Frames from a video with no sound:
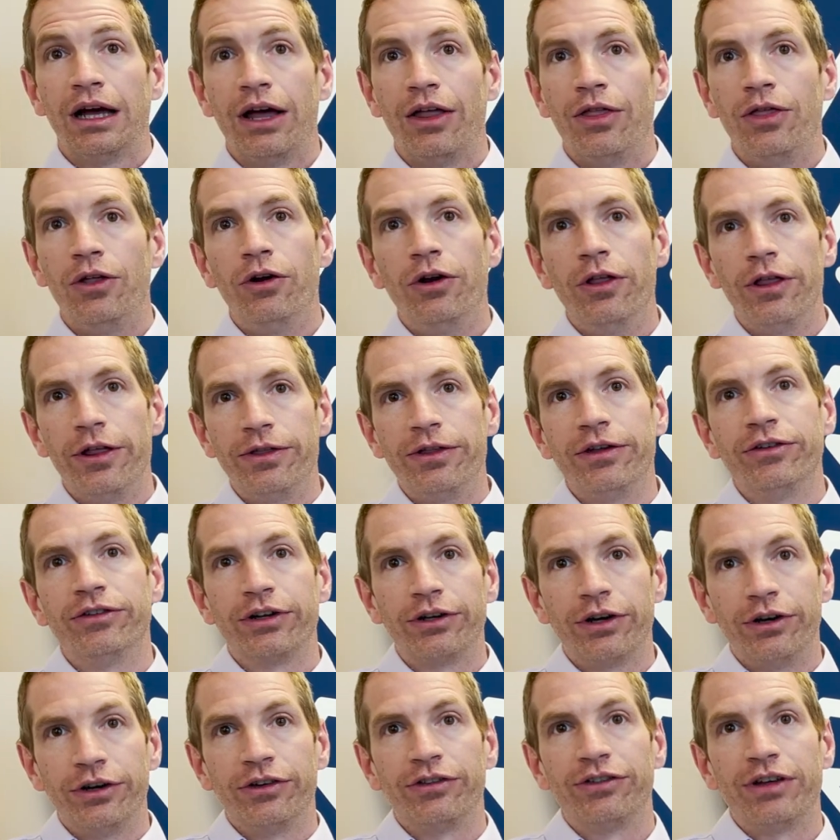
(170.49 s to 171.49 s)
They're the things that are
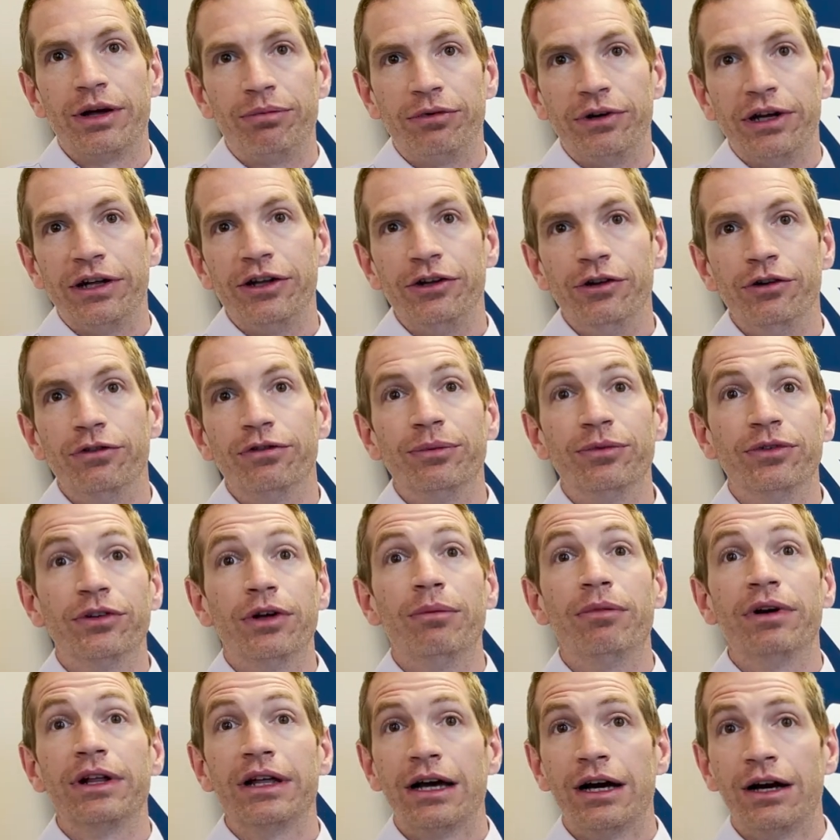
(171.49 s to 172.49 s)
going to separate you from
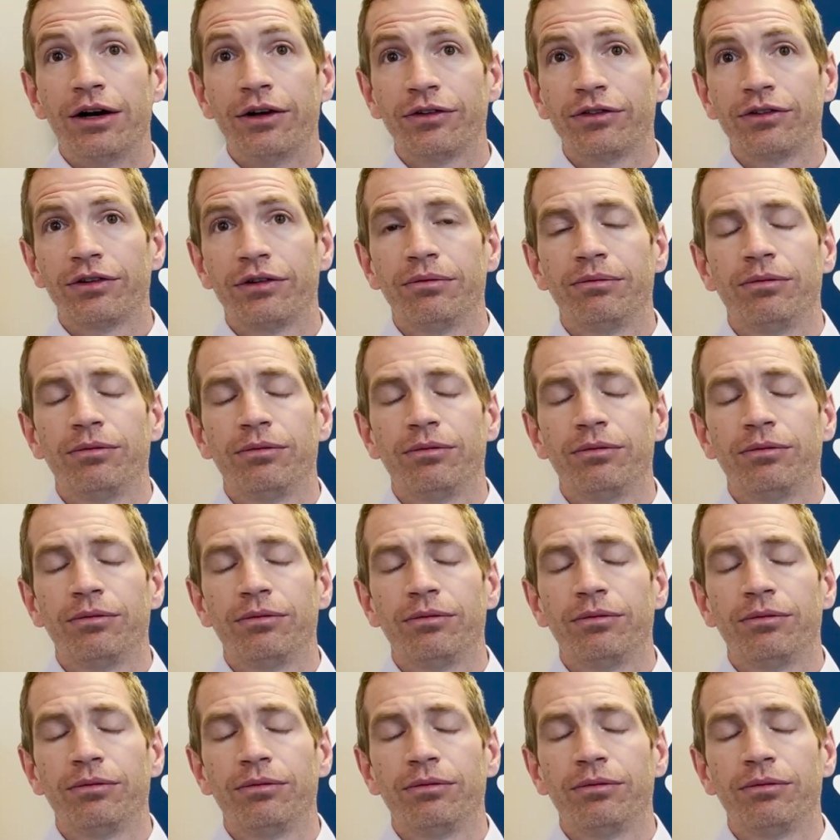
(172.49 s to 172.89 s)
somebody else.